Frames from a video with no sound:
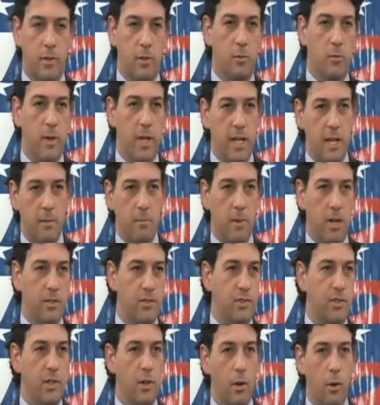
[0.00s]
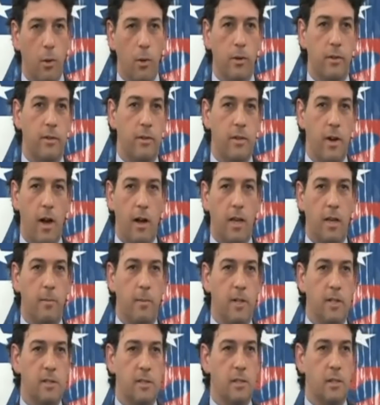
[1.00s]
reading musty old
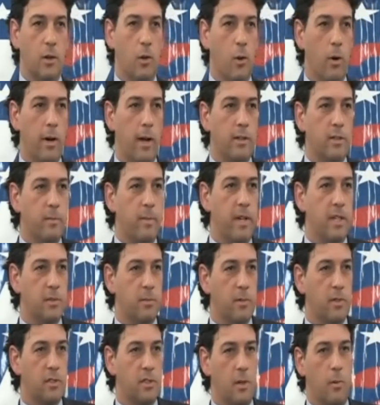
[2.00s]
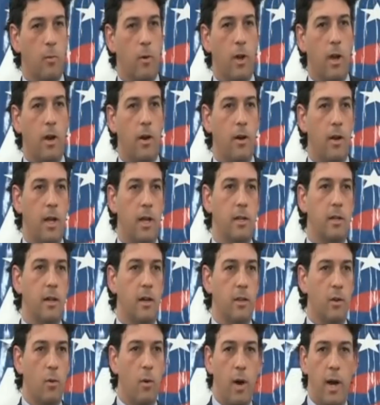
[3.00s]
documents in a courthouse basement somewhere and
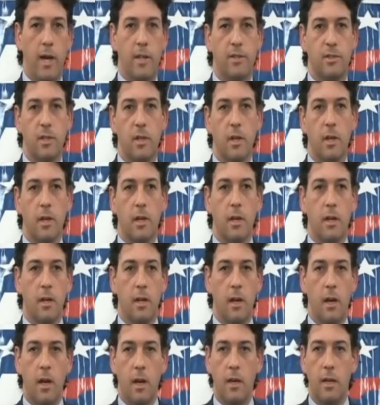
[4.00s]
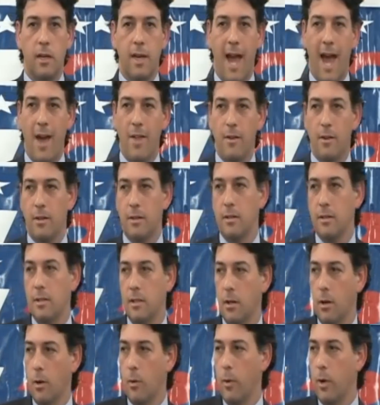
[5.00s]
otherwise uh, gathered,
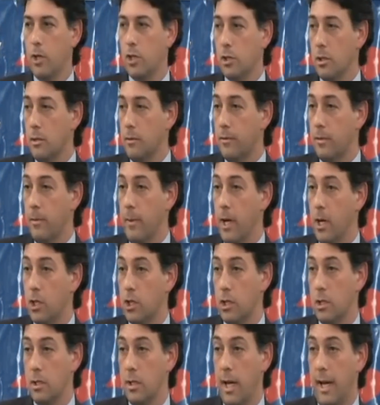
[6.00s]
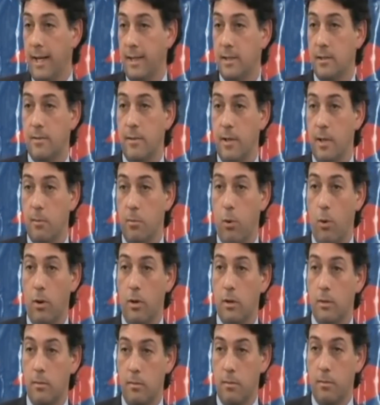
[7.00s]
you know, original information, that's a very
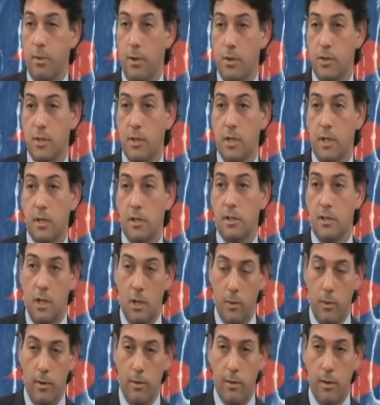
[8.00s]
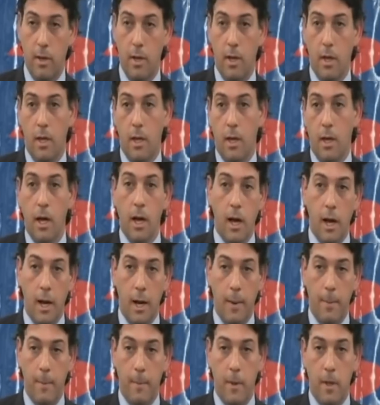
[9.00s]
important person to consult with.
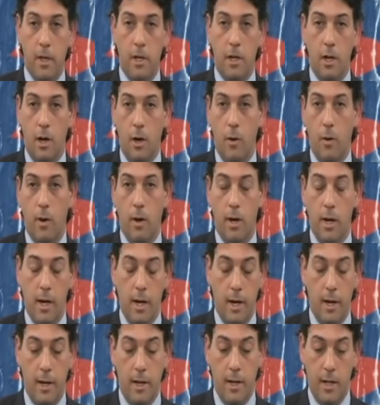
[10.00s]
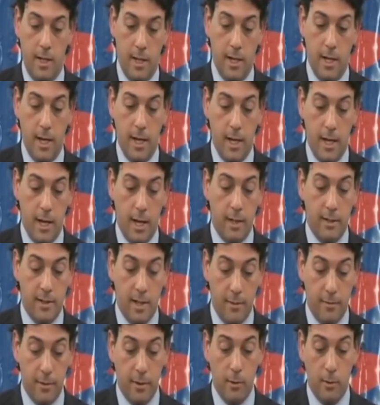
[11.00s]
Um, you know, uh, and, and I
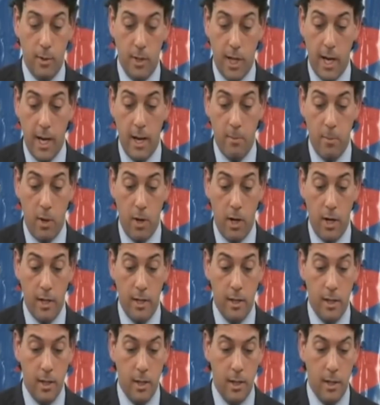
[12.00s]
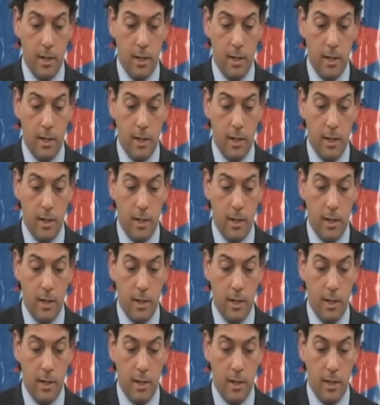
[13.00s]
definitely rely upon